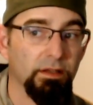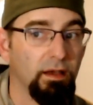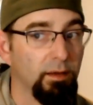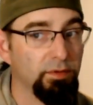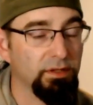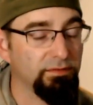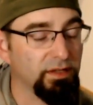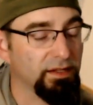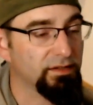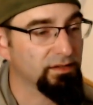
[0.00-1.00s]
I believe
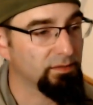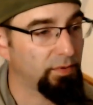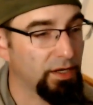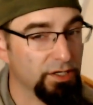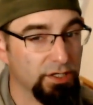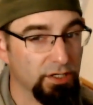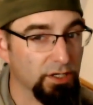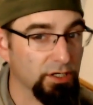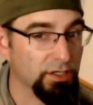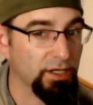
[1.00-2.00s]
the
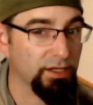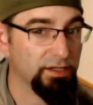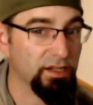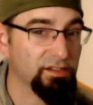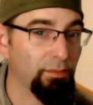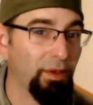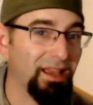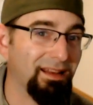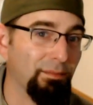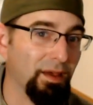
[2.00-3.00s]

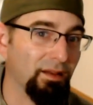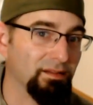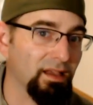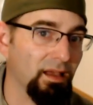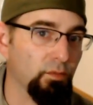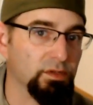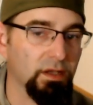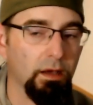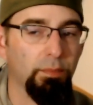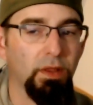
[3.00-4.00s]
anticipated amount of time was a
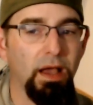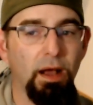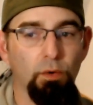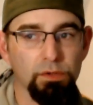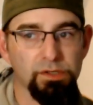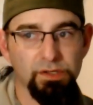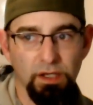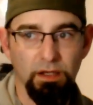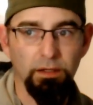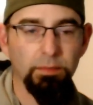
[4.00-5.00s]
couple of hours,
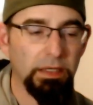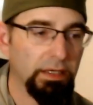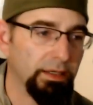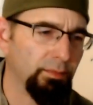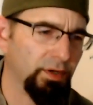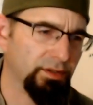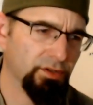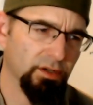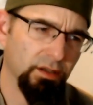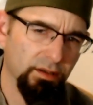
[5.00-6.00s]
but it
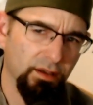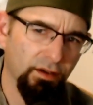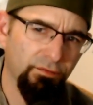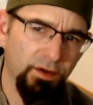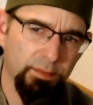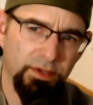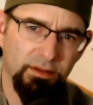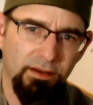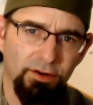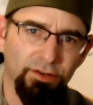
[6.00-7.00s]
took a fair bit
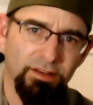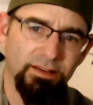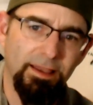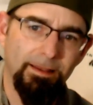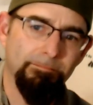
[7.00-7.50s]
longer than that.